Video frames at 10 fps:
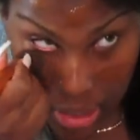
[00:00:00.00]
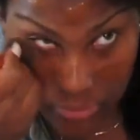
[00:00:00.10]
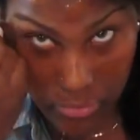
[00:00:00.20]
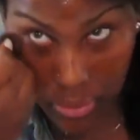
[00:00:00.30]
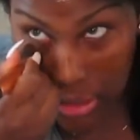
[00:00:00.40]

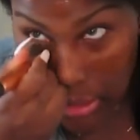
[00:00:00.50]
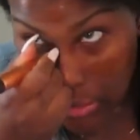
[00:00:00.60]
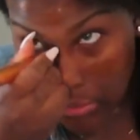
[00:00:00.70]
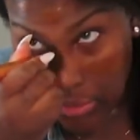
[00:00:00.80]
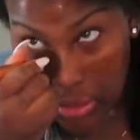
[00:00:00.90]
If you want like
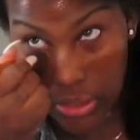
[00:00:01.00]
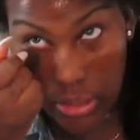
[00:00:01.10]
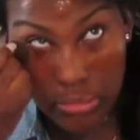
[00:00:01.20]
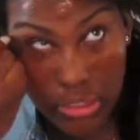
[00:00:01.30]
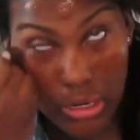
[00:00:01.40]
a really,
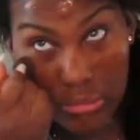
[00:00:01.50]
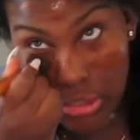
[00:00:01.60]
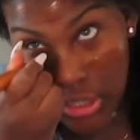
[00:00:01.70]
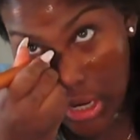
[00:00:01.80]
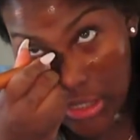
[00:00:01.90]
I'm
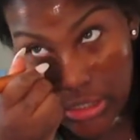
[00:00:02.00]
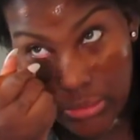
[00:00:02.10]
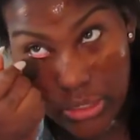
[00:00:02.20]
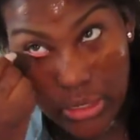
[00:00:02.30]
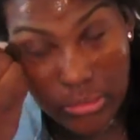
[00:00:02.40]
trying to
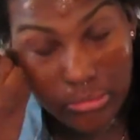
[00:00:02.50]
be